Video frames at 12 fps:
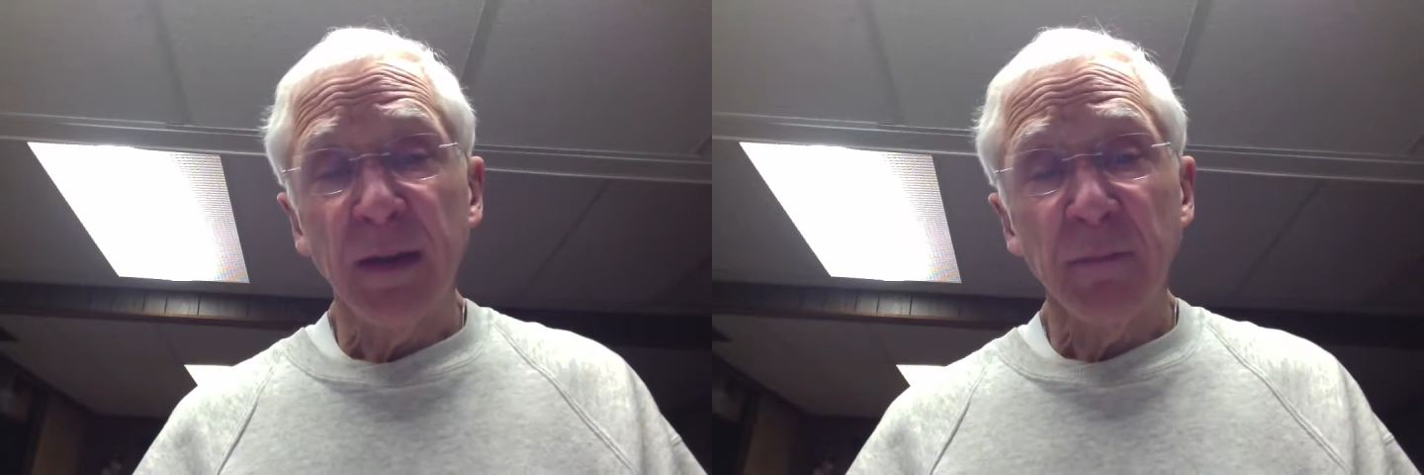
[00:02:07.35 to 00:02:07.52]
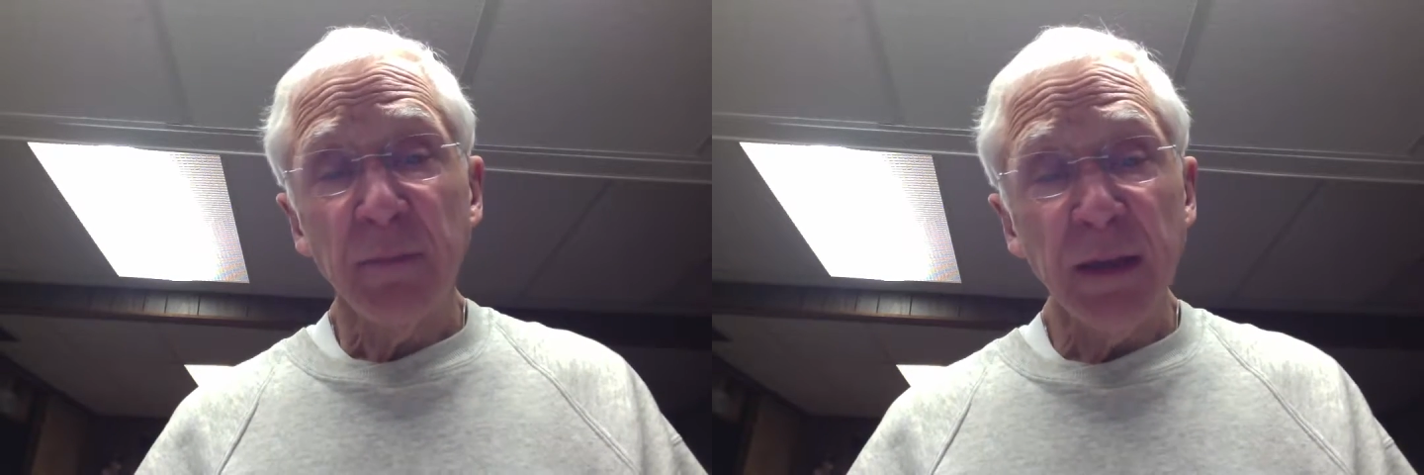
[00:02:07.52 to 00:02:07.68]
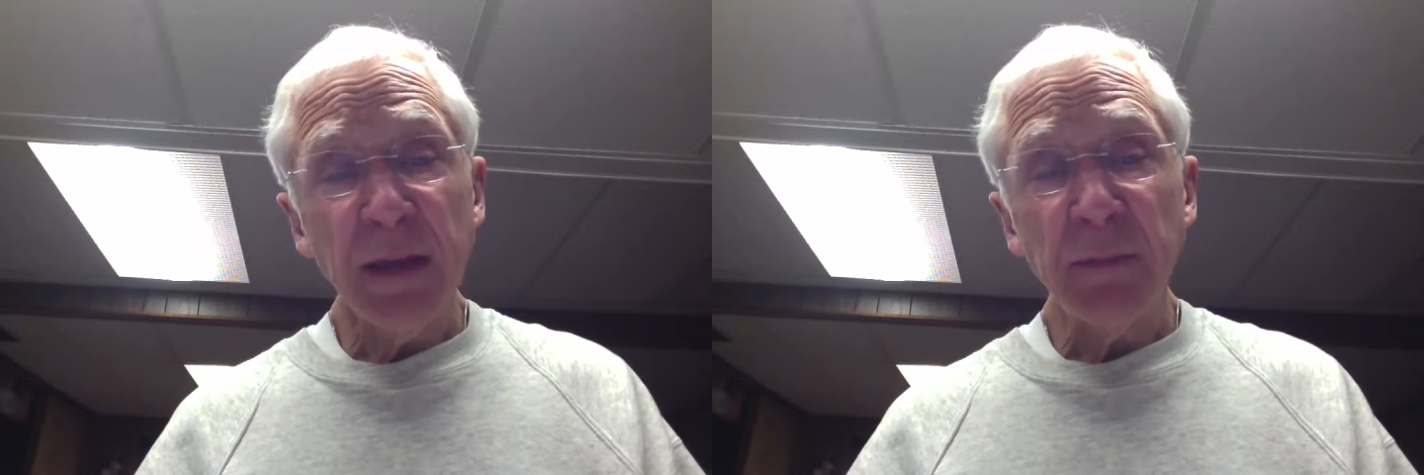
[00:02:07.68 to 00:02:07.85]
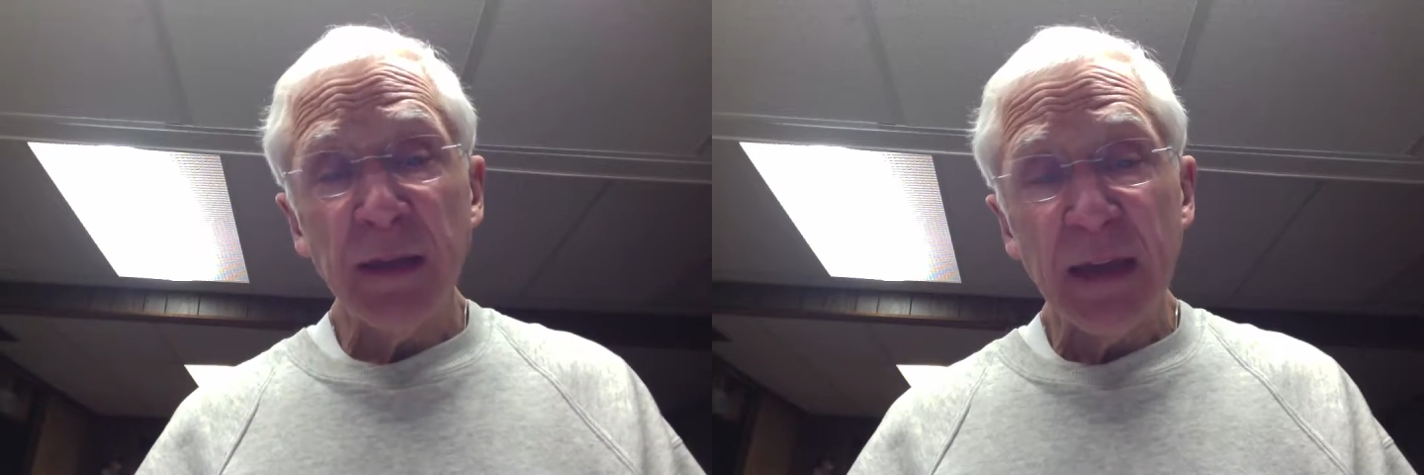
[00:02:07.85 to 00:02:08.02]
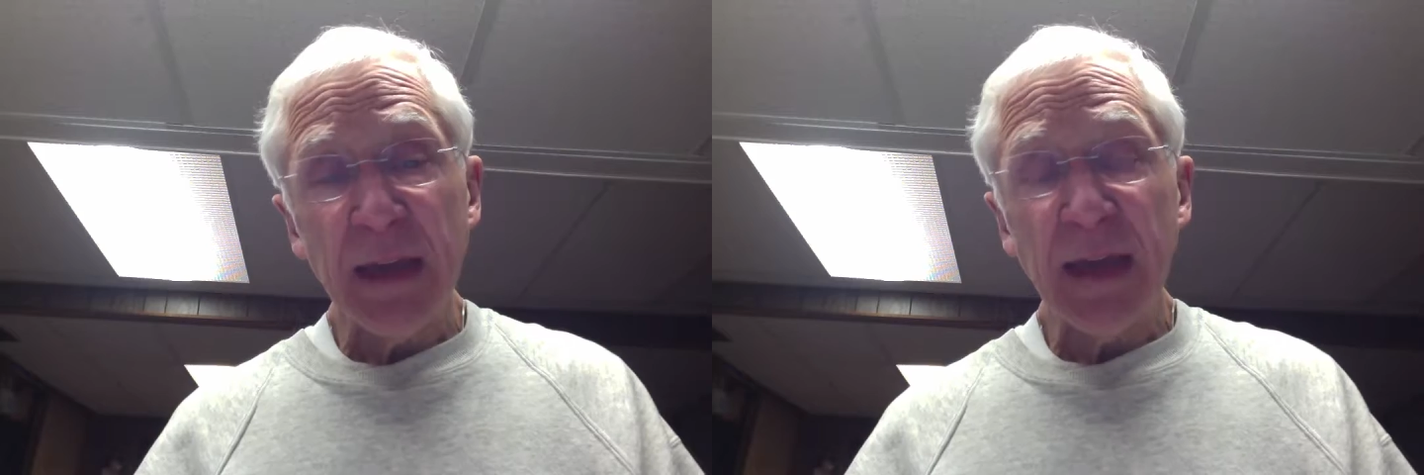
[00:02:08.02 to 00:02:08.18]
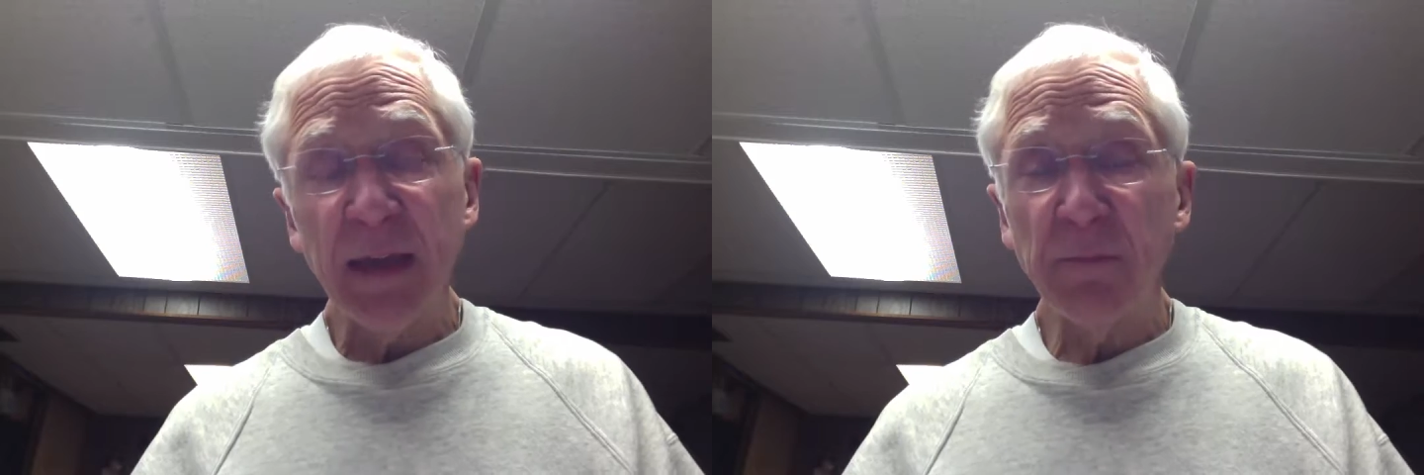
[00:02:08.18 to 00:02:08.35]
Maybe
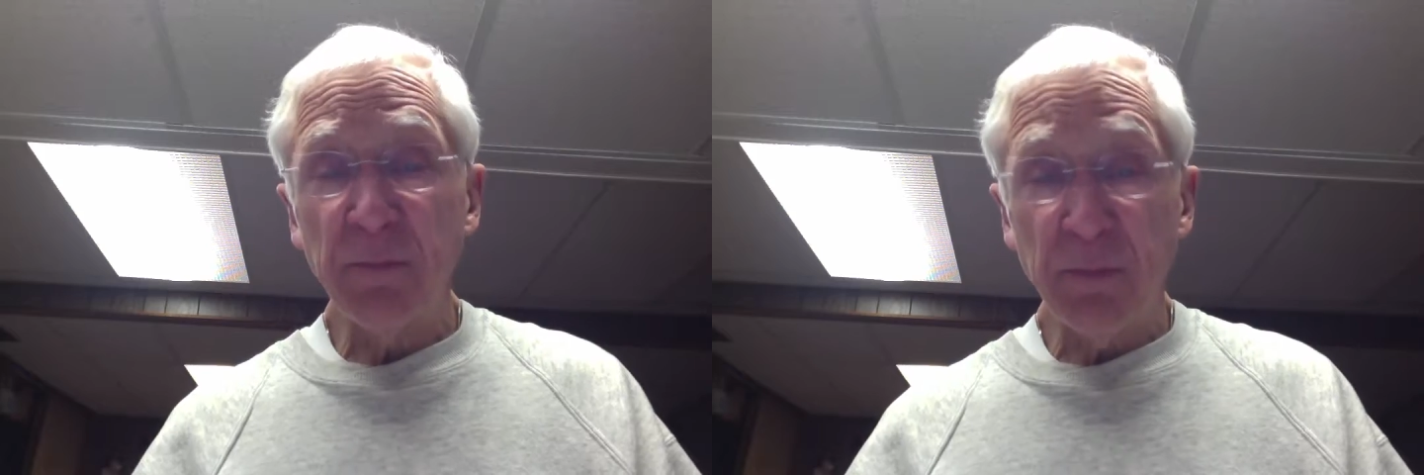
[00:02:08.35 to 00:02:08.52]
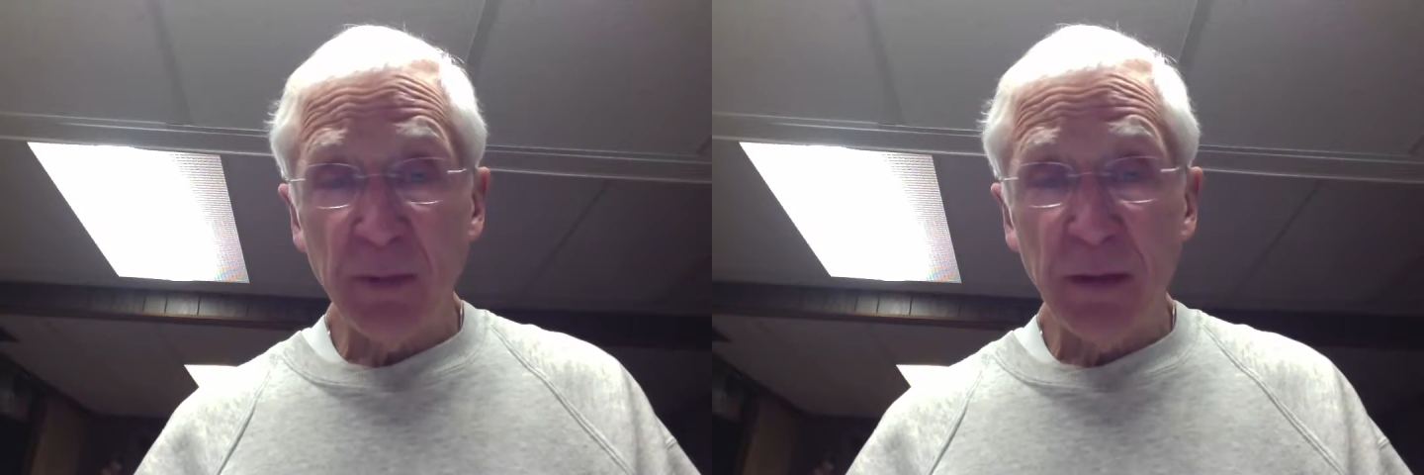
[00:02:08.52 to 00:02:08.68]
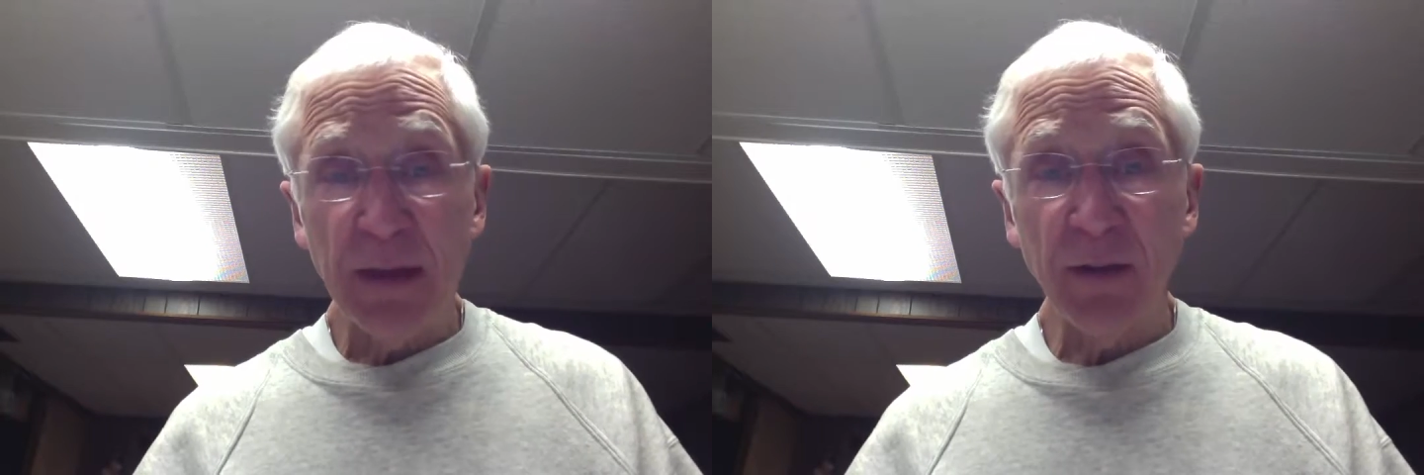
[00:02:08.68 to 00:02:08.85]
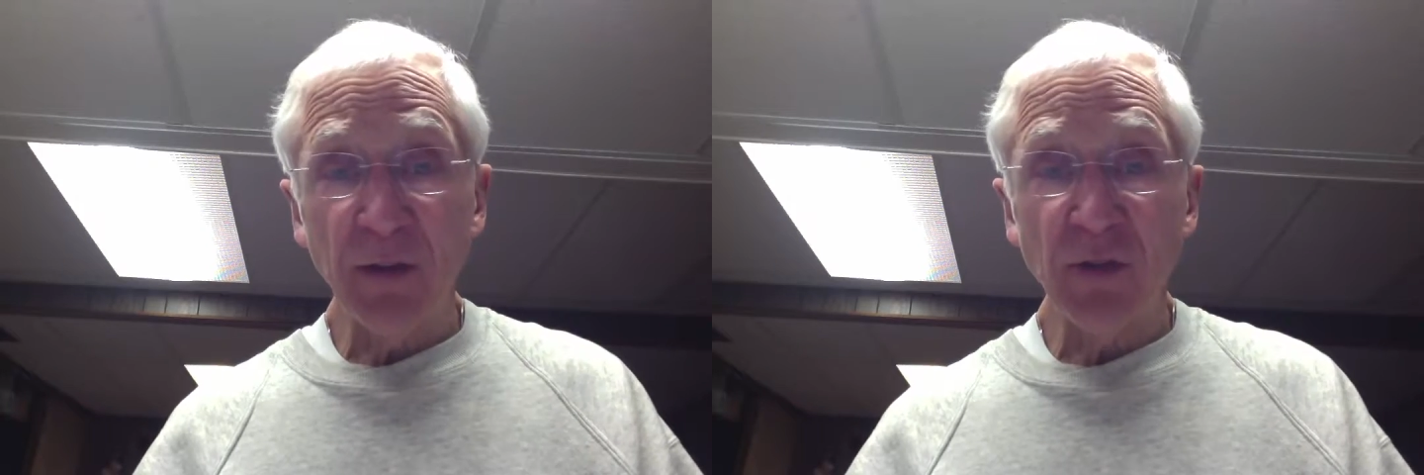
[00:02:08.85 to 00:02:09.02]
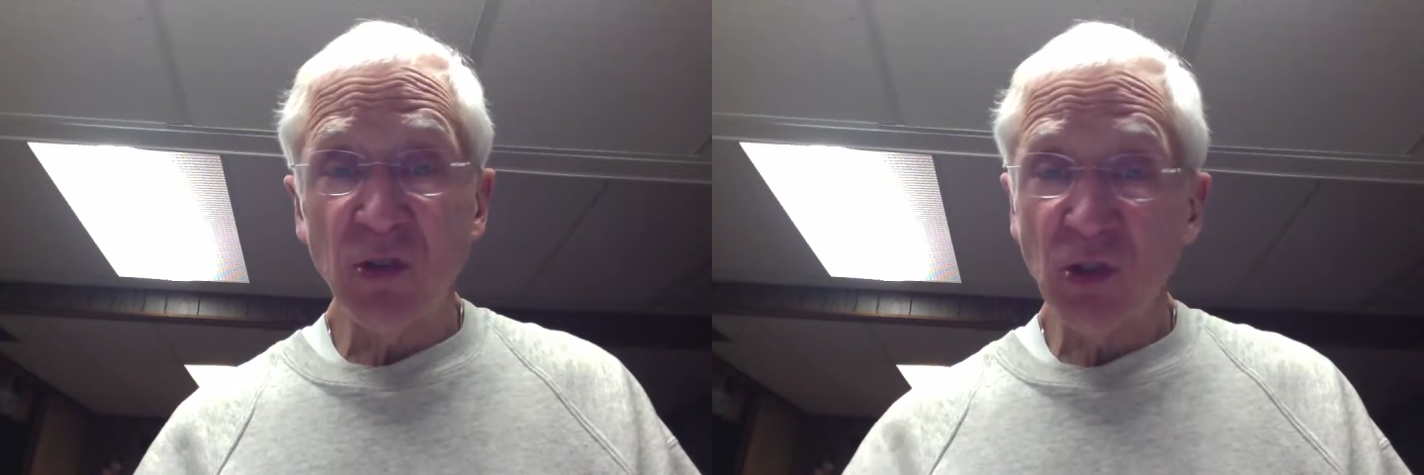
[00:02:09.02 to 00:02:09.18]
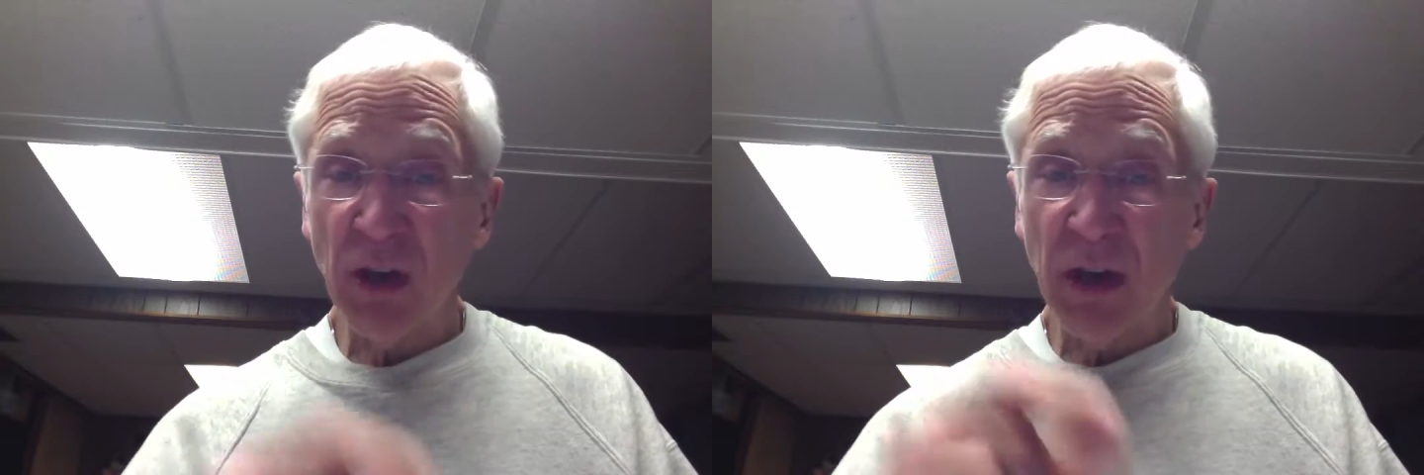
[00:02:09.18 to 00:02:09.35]
I better
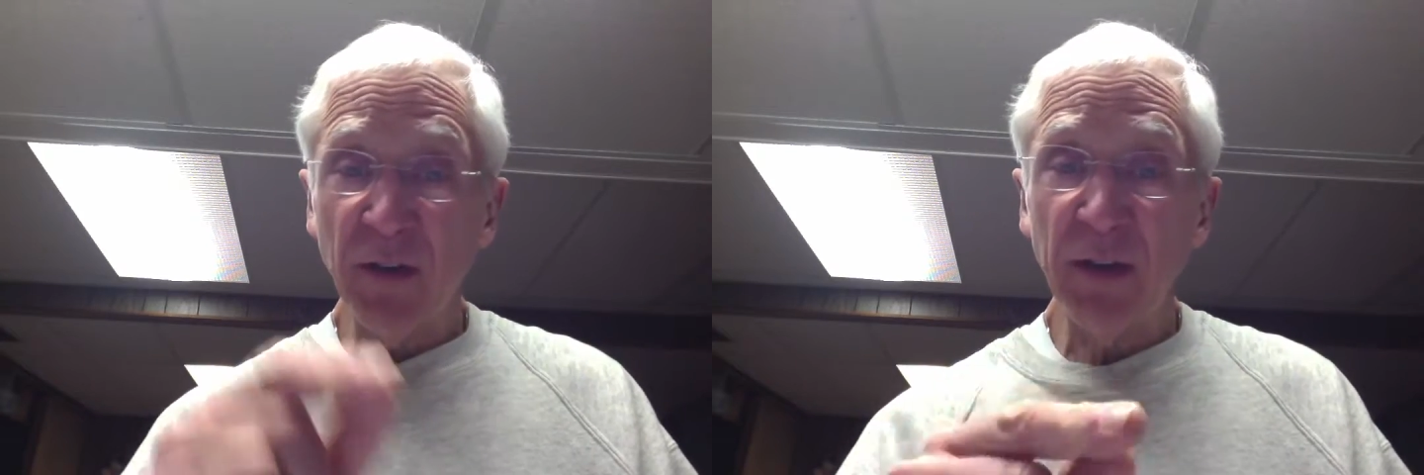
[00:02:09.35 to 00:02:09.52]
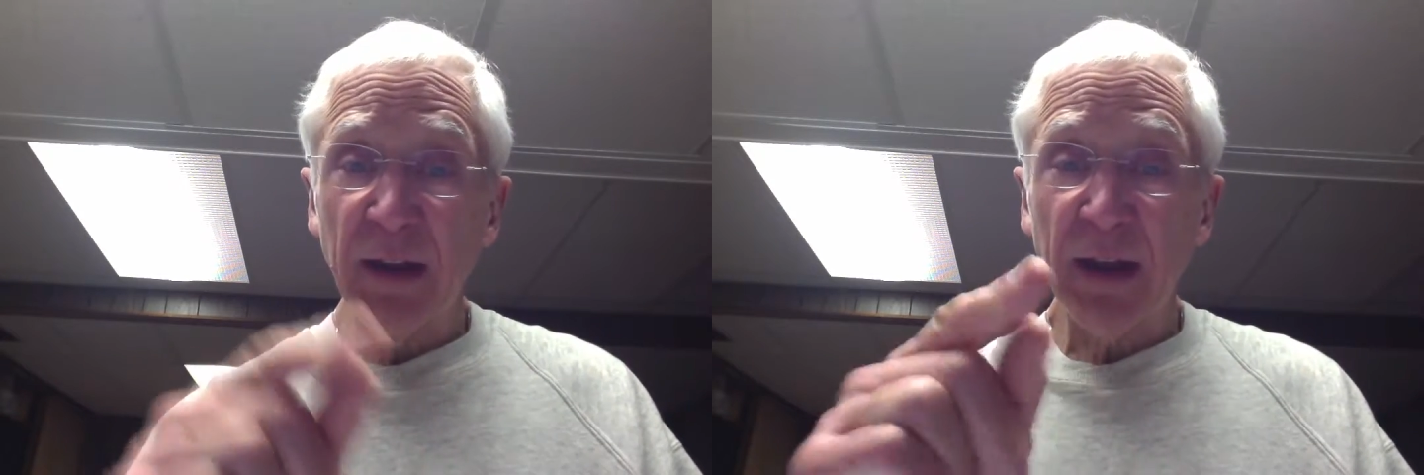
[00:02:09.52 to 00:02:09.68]
chart it